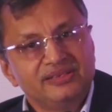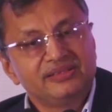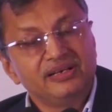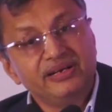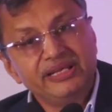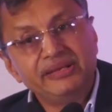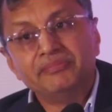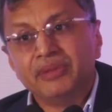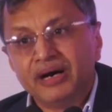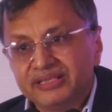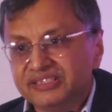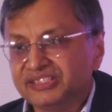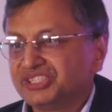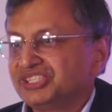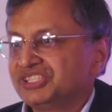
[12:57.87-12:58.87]
30
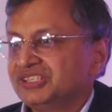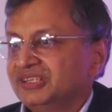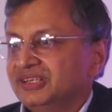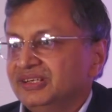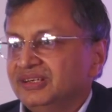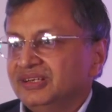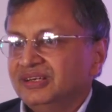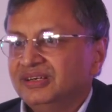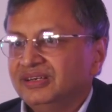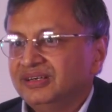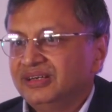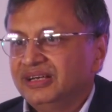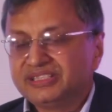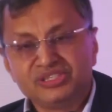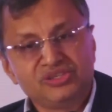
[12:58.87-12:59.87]
months
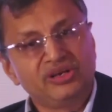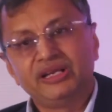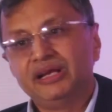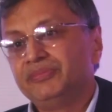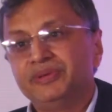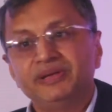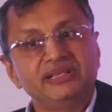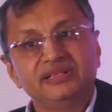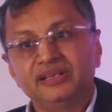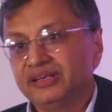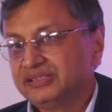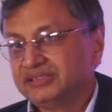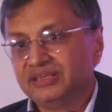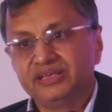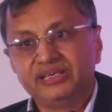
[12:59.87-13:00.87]
has not happened in the
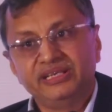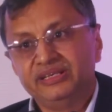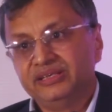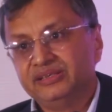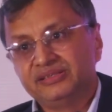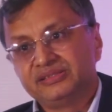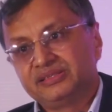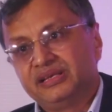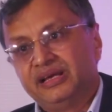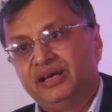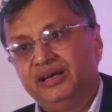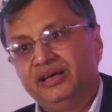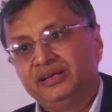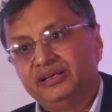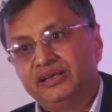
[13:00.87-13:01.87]
last 30 years.
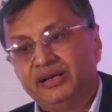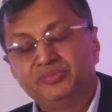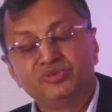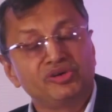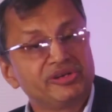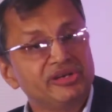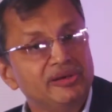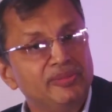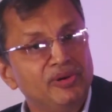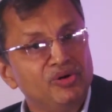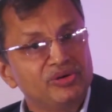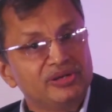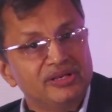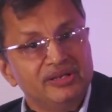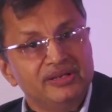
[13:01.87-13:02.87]
And I'm talking
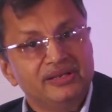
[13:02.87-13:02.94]
about